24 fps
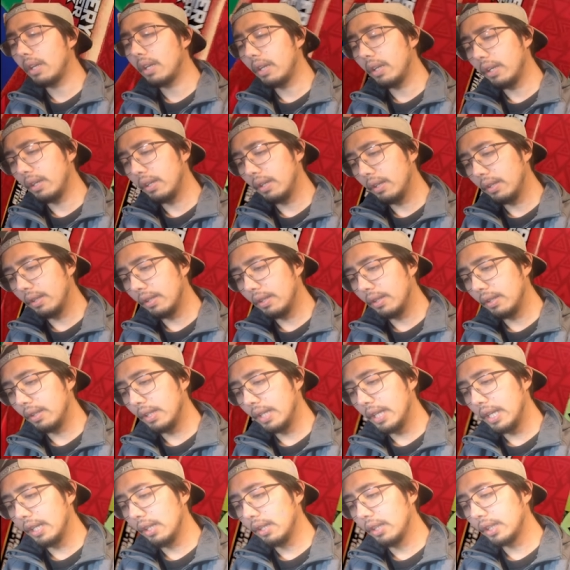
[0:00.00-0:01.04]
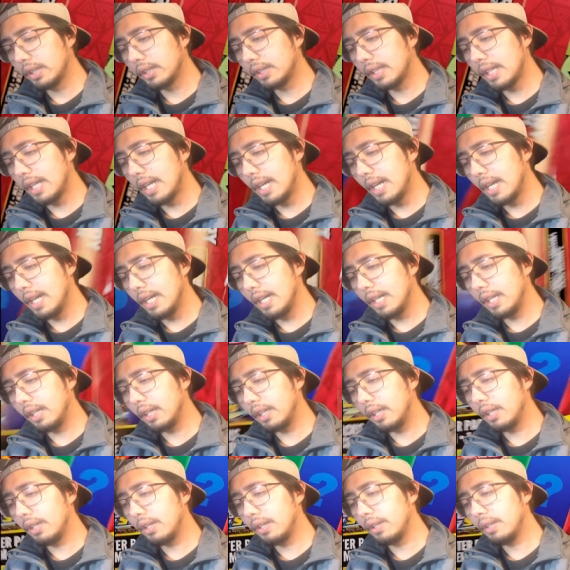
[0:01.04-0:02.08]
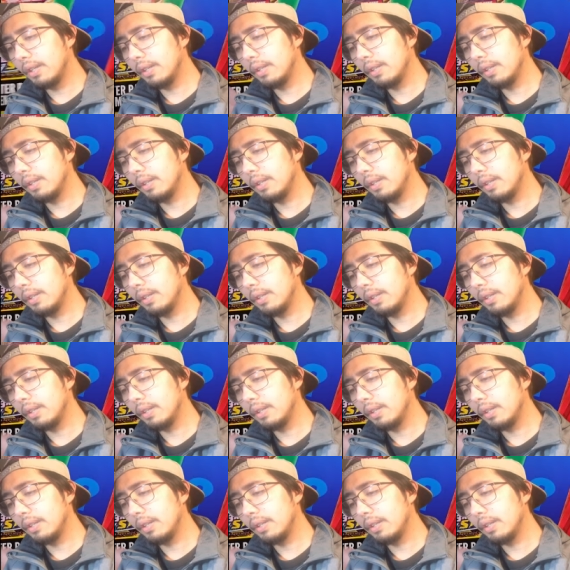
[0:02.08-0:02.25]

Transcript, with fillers: And it looks like